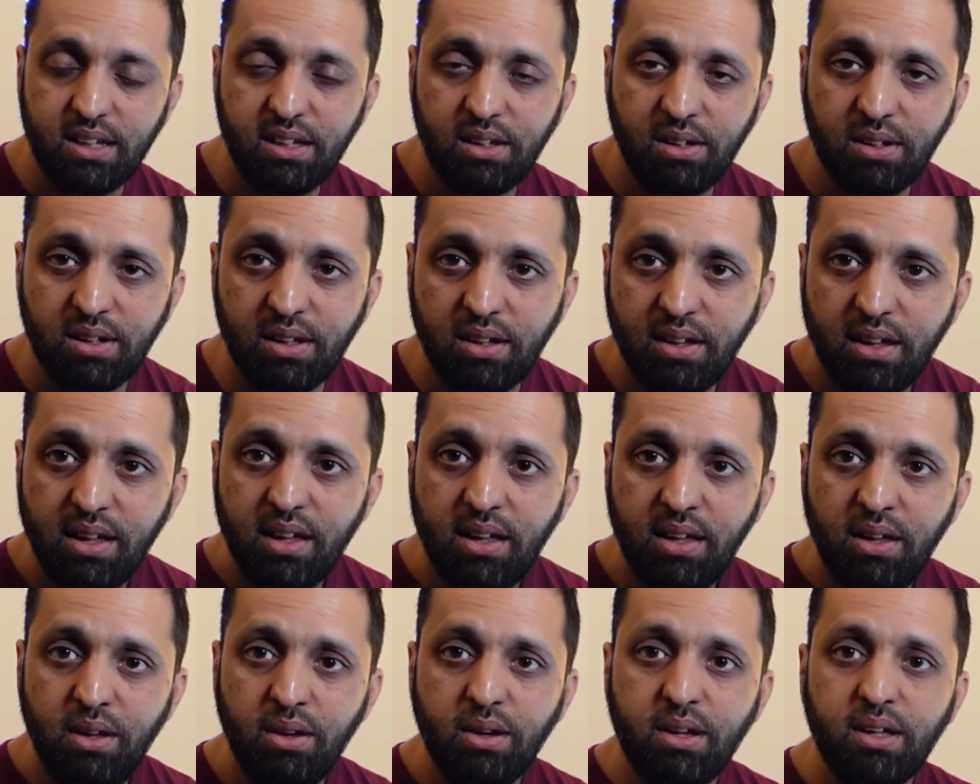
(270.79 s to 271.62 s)
You know,
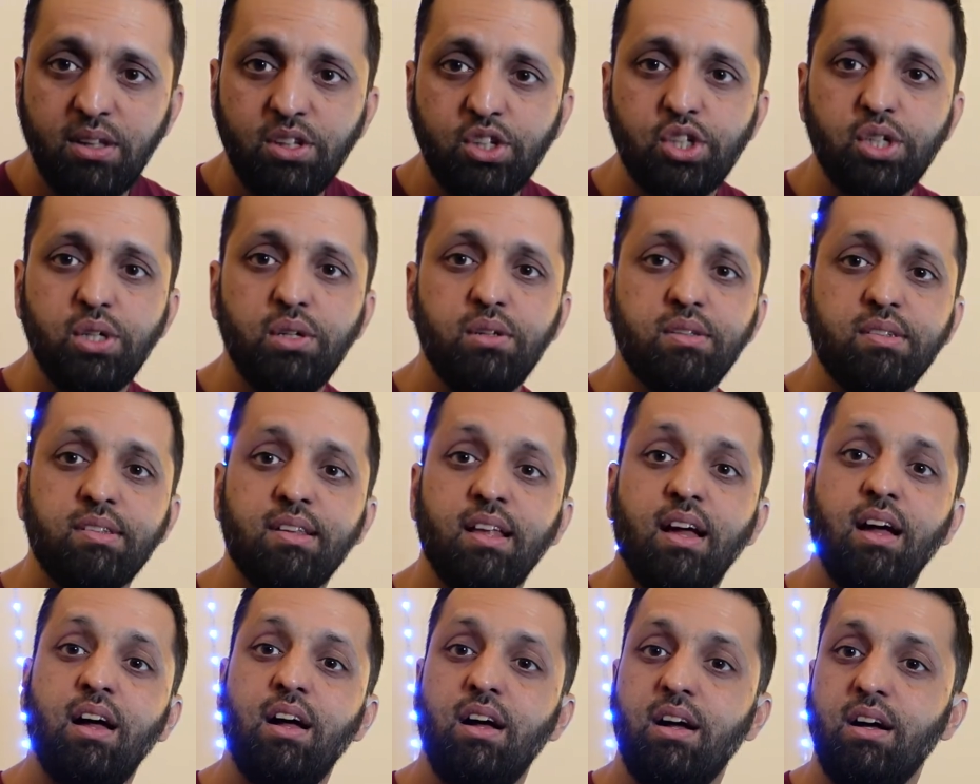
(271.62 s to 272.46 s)
you can choose
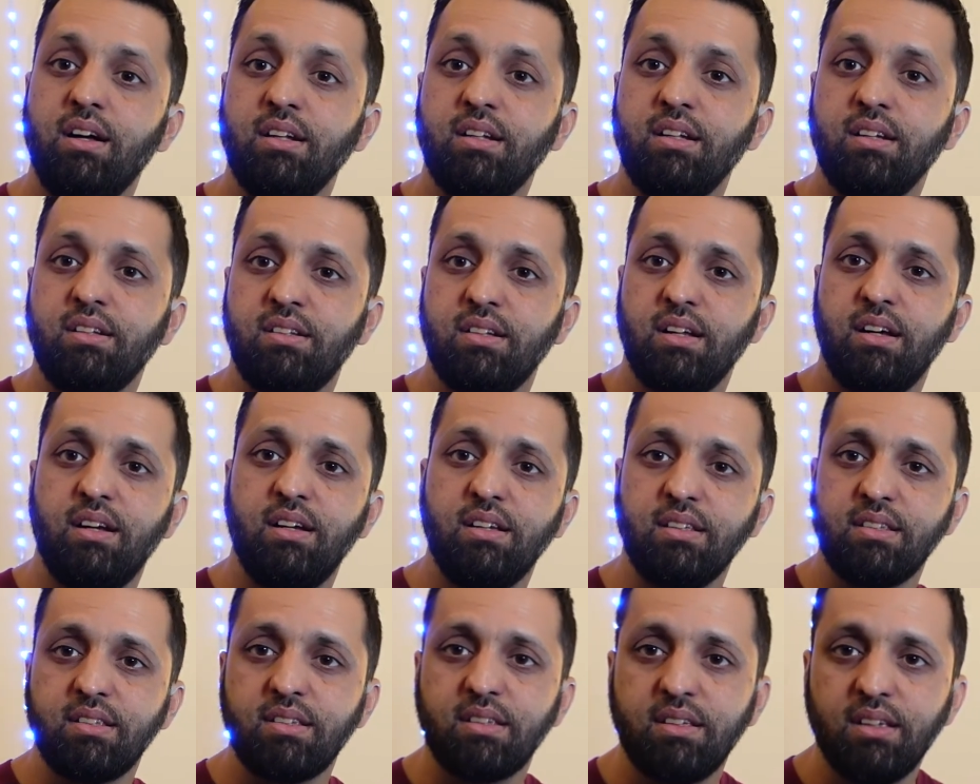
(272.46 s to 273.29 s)
the harder
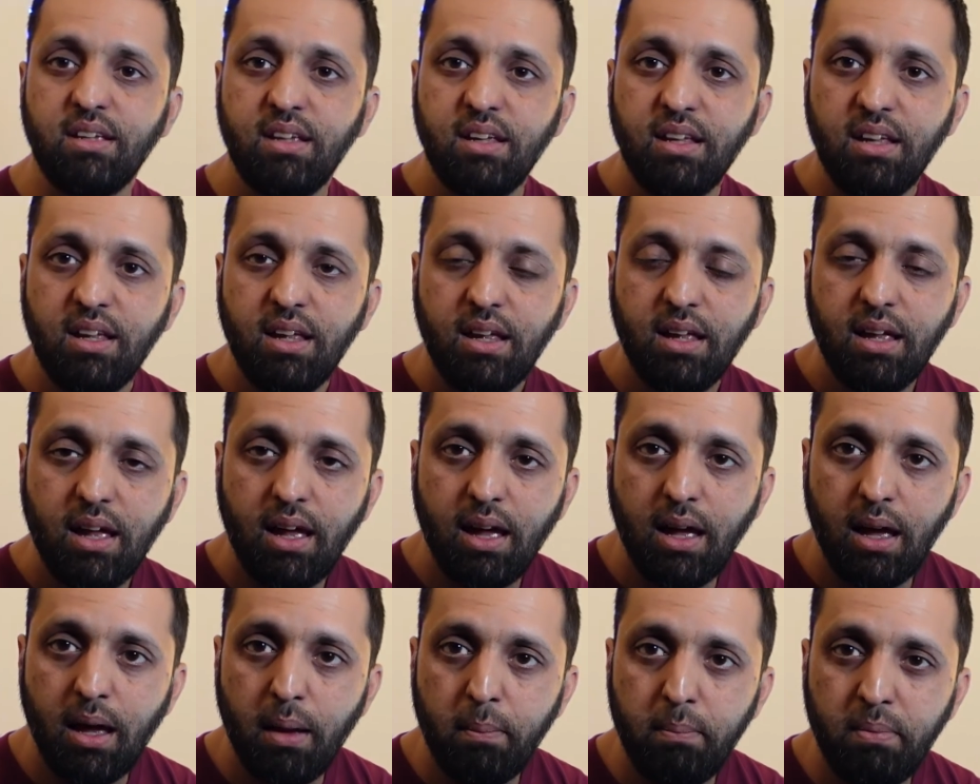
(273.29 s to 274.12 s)
task
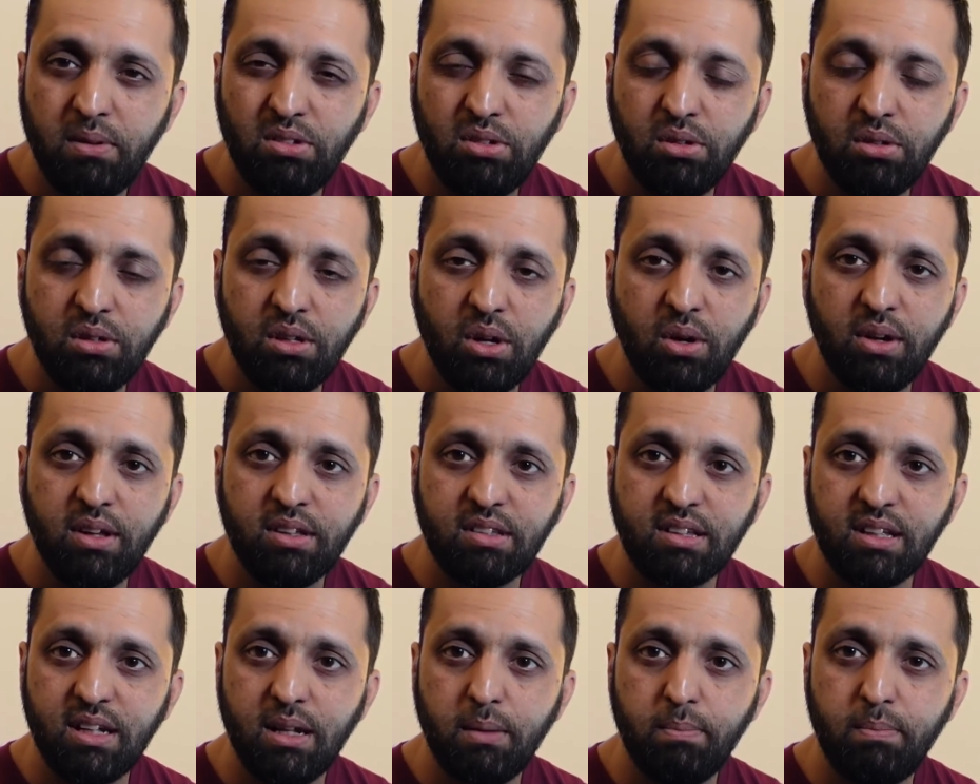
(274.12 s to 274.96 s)
because you know it's
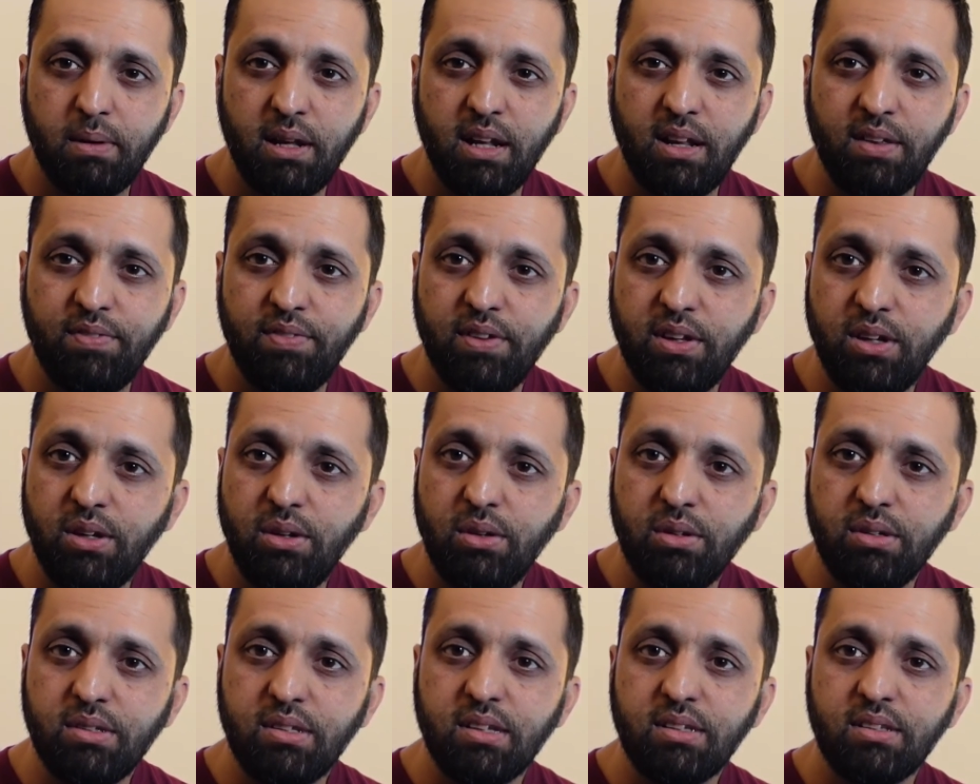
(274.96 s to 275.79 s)
going to benefit
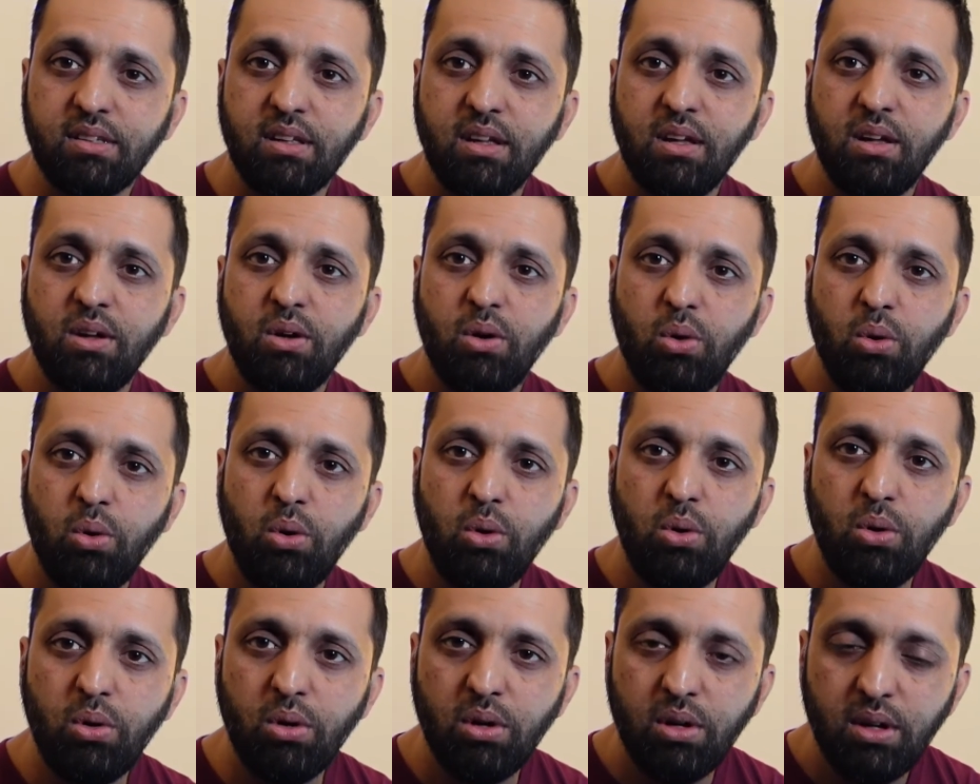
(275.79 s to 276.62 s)
users,
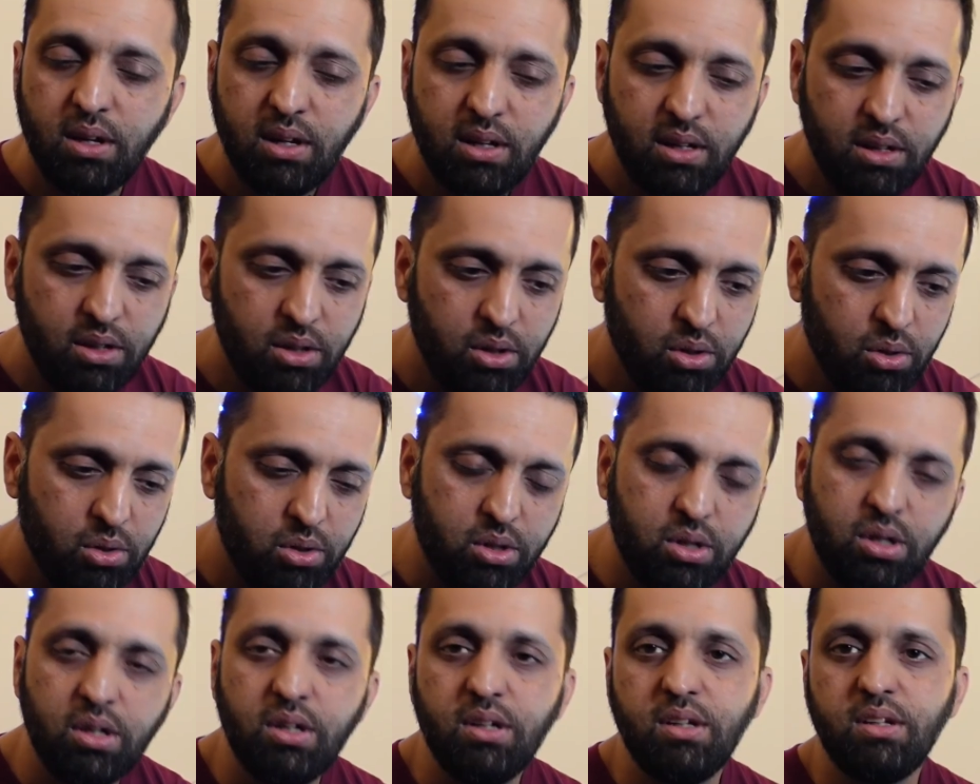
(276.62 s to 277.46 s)
or you
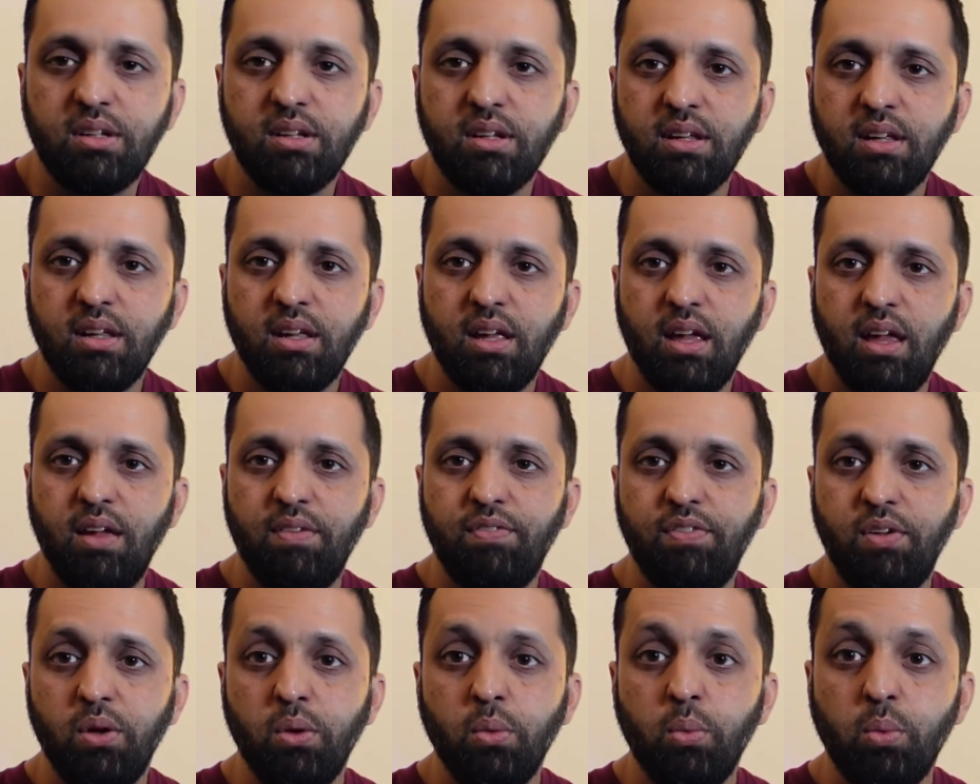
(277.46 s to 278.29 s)
could,
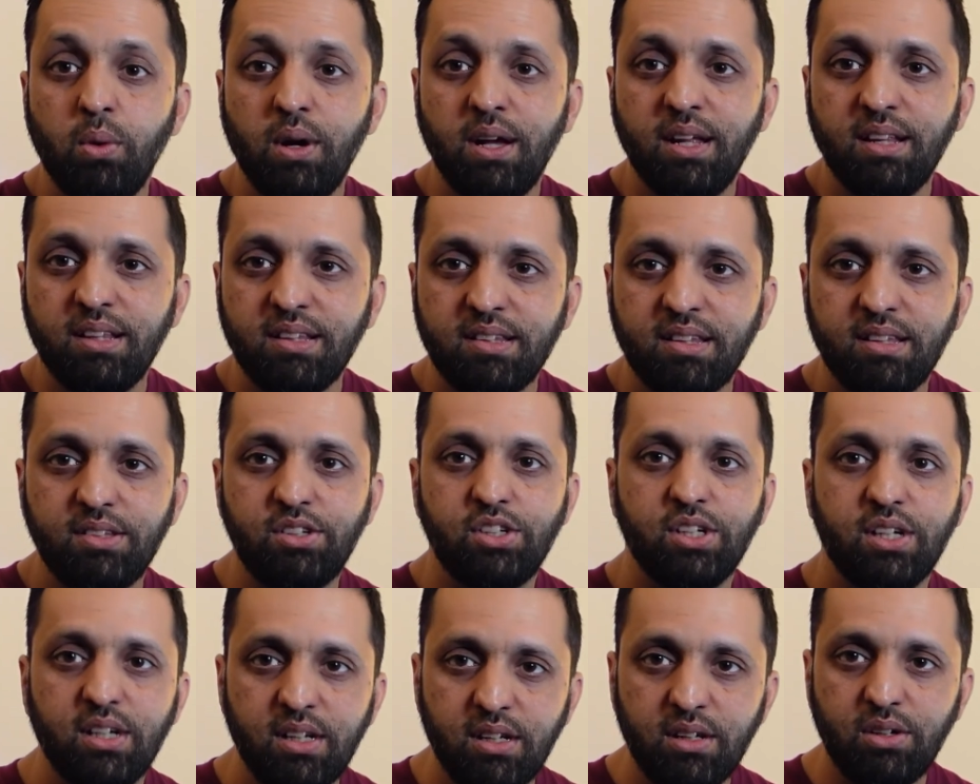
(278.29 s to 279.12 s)
if you weren't such
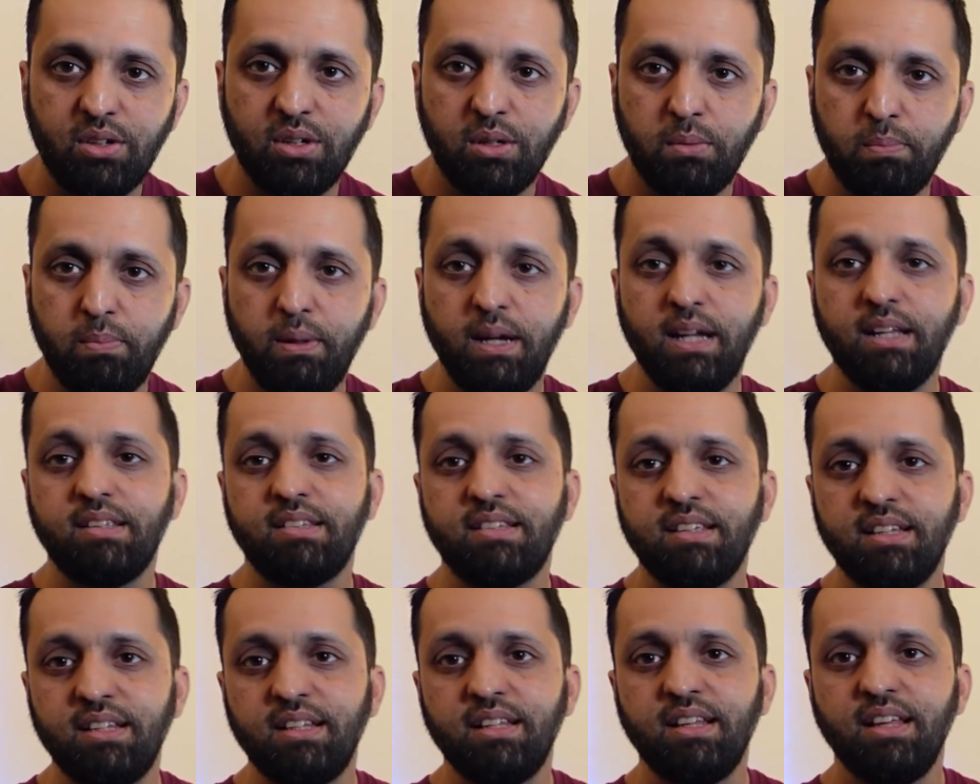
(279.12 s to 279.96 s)
a good
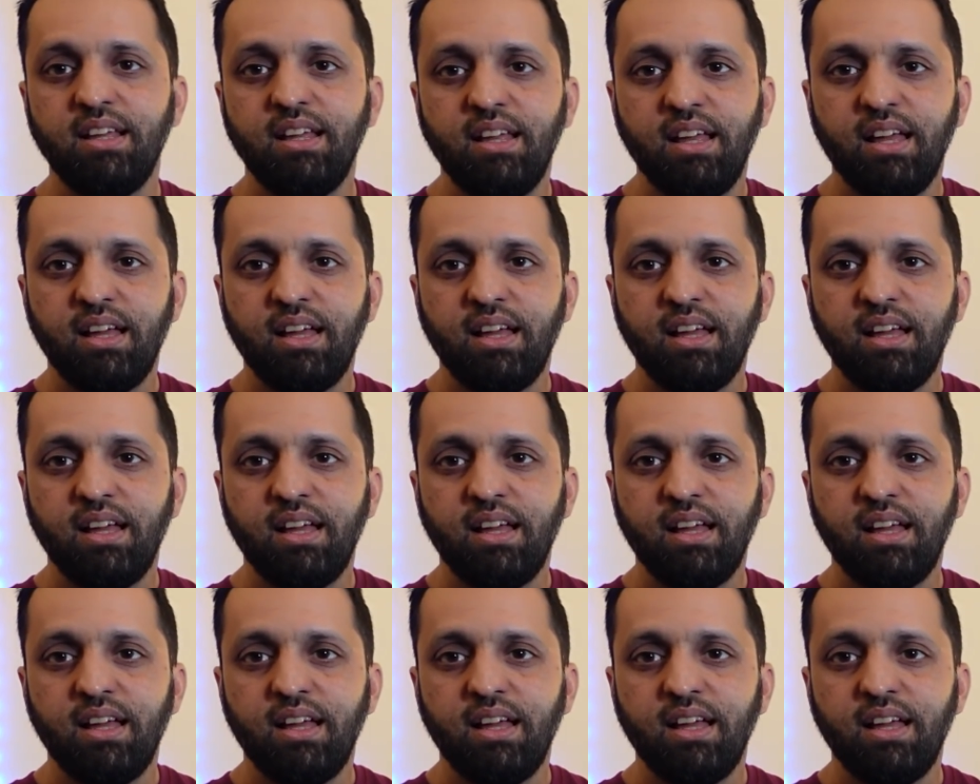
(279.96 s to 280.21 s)
person,